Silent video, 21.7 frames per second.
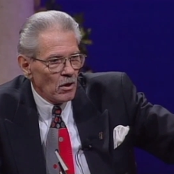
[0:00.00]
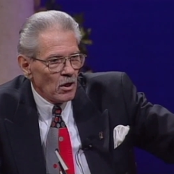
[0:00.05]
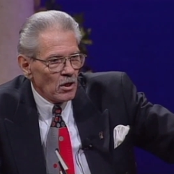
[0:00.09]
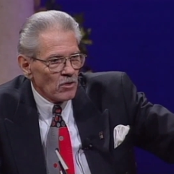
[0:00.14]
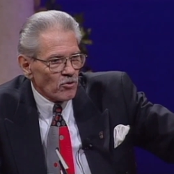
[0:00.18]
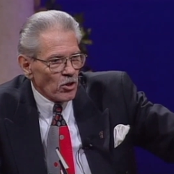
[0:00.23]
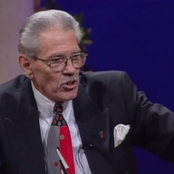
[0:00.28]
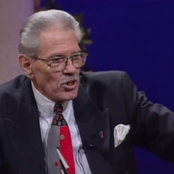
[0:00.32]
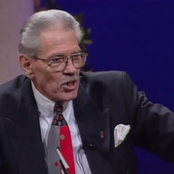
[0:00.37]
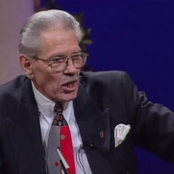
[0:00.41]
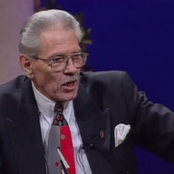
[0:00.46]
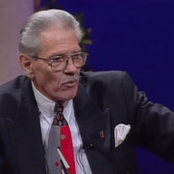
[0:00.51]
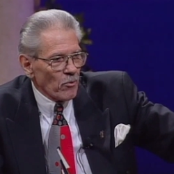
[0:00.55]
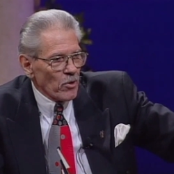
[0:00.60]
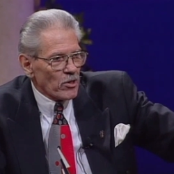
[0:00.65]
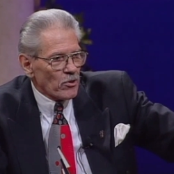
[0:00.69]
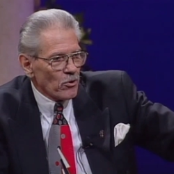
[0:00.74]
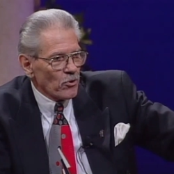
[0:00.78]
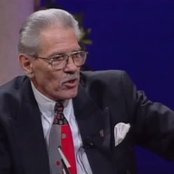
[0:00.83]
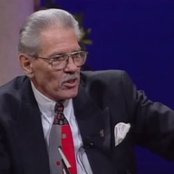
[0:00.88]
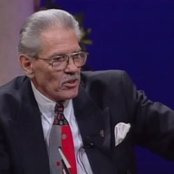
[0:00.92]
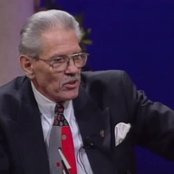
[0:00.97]
So you got to
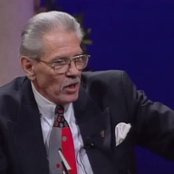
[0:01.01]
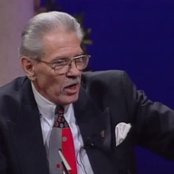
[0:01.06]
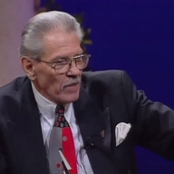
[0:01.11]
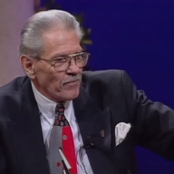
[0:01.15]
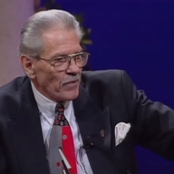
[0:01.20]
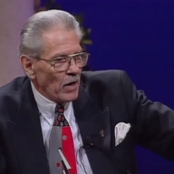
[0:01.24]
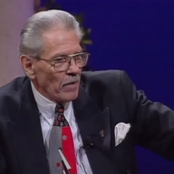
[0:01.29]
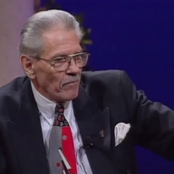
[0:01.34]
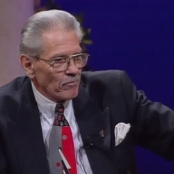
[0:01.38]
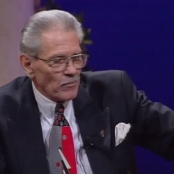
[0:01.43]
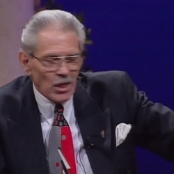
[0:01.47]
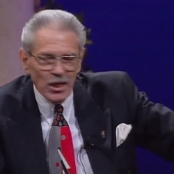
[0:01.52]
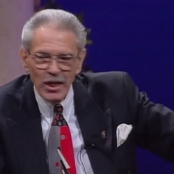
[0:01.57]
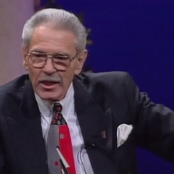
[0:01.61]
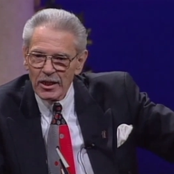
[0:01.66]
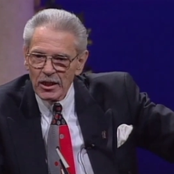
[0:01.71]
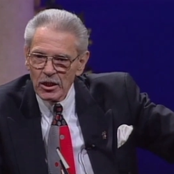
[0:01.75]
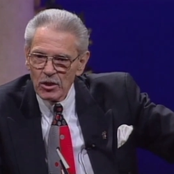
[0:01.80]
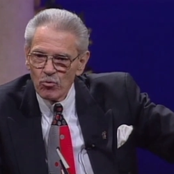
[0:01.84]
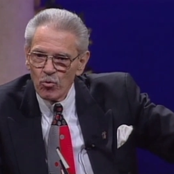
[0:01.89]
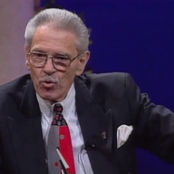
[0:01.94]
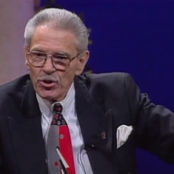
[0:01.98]
recruit enough of them
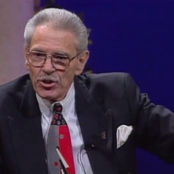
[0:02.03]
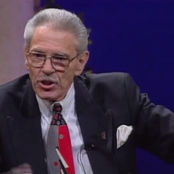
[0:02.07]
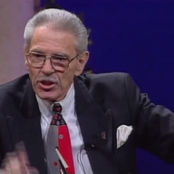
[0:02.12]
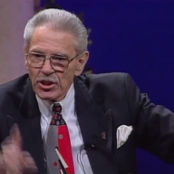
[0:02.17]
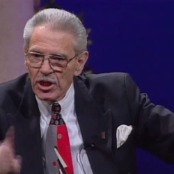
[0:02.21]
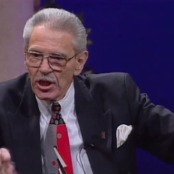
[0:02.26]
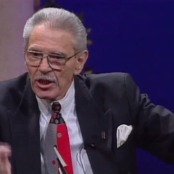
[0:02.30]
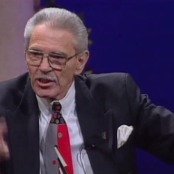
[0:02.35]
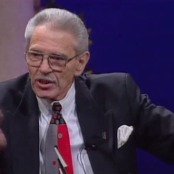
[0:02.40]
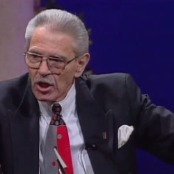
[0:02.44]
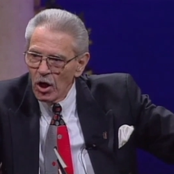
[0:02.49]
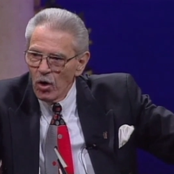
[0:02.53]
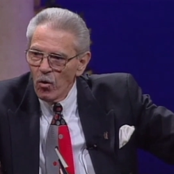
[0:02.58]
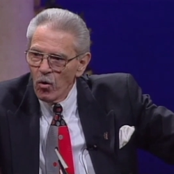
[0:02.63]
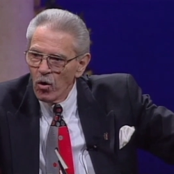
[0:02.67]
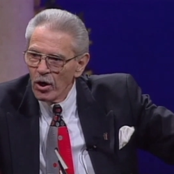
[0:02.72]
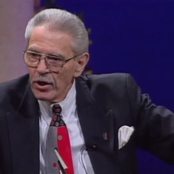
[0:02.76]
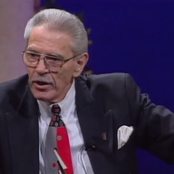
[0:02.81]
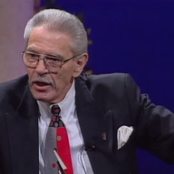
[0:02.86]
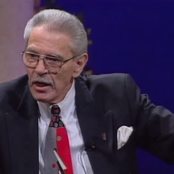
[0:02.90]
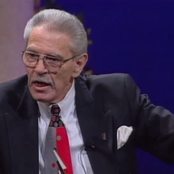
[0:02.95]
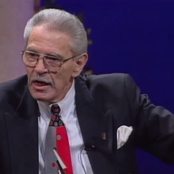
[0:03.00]
when you get
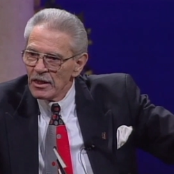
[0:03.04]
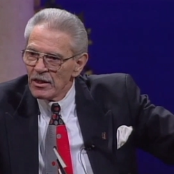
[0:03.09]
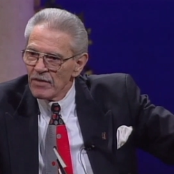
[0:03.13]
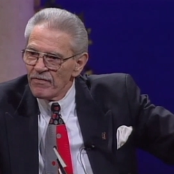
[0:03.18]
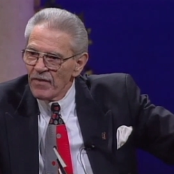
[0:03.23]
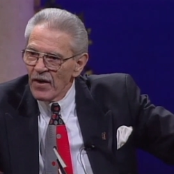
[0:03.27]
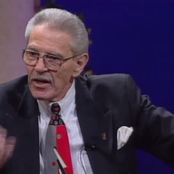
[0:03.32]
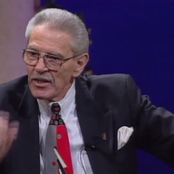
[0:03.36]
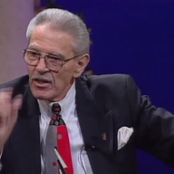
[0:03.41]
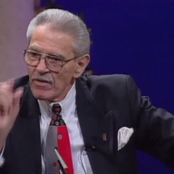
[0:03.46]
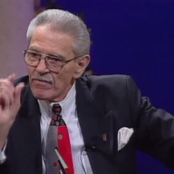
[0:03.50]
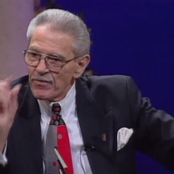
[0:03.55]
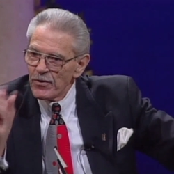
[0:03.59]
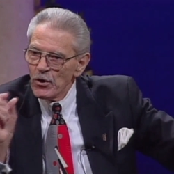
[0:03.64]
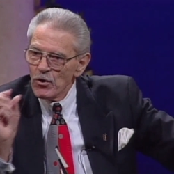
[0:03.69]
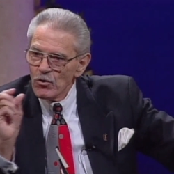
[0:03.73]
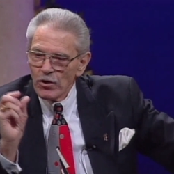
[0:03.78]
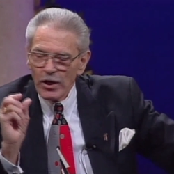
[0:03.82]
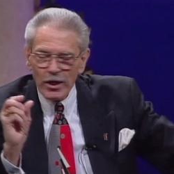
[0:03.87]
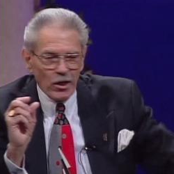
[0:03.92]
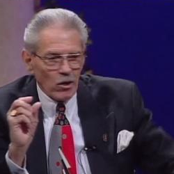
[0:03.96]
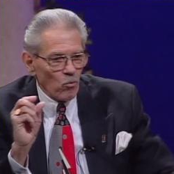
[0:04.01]
going to find a few
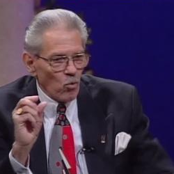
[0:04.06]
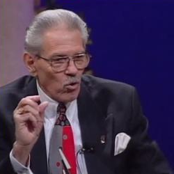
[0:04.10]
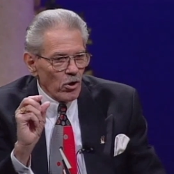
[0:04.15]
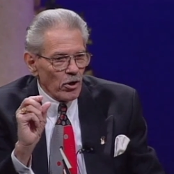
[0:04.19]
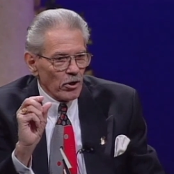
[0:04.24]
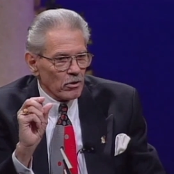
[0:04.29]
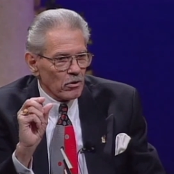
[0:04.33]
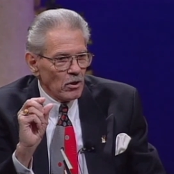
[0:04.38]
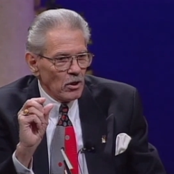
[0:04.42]
that'll work.